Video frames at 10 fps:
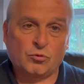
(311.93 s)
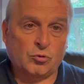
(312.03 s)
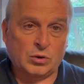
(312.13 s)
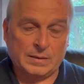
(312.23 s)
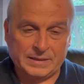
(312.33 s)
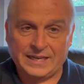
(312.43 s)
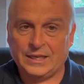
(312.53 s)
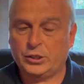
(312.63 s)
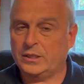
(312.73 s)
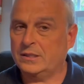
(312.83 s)

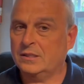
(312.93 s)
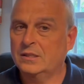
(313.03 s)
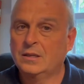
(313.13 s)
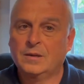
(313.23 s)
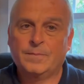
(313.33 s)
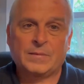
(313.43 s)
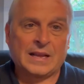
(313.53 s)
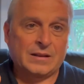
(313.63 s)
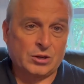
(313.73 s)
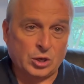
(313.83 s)
limitations.
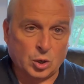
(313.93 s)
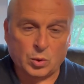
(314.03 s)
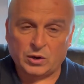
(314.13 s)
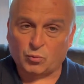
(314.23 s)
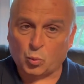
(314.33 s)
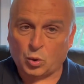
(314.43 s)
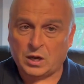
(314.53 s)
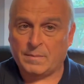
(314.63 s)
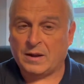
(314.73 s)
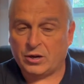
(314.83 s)
You don't want to work
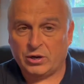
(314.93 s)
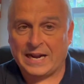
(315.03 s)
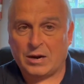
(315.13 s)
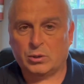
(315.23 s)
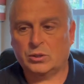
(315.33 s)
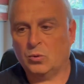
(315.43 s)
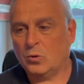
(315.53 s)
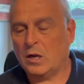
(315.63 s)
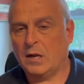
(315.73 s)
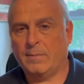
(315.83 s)
them 100 hours
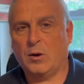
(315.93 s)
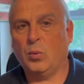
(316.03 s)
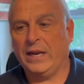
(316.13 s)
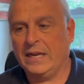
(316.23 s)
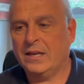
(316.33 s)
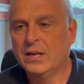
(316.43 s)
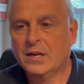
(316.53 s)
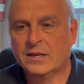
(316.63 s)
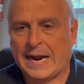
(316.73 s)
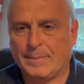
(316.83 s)
a week
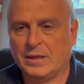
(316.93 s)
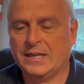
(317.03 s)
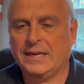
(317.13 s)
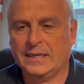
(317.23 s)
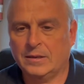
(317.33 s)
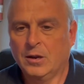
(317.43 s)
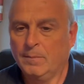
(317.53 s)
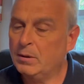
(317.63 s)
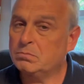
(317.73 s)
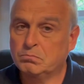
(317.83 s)
type of thing.
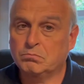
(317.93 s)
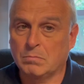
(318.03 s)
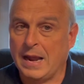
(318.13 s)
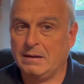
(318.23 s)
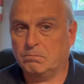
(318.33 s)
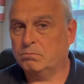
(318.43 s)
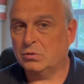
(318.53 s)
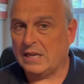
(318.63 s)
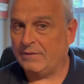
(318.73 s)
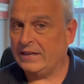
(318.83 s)
But hey,
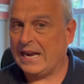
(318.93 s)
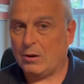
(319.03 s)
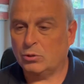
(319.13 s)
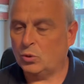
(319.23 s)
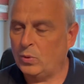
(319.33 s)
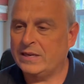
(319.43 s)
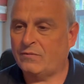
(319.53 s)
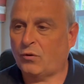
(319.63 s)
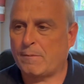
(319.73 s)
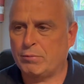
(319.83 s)
70 hours a
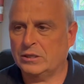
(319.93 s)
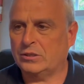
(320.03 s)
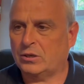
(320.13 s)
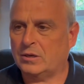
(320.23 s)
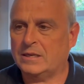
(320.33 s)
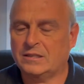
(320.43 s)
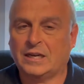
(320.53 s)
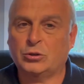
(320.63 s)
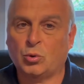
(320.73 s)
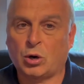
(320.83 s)
week for a prisoner is
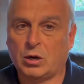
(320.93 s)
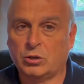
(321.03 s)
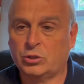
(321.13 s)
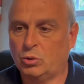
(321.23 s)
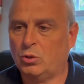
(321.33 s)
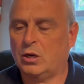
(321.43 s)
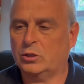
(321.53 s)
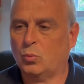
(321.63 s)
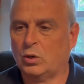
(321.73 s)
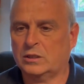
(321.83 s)
not too long
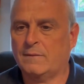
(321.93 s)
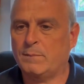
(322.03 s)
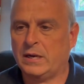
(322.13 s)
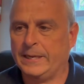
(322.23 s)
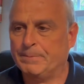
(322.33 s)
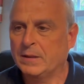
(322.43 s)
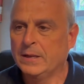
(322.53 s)
to work somebody.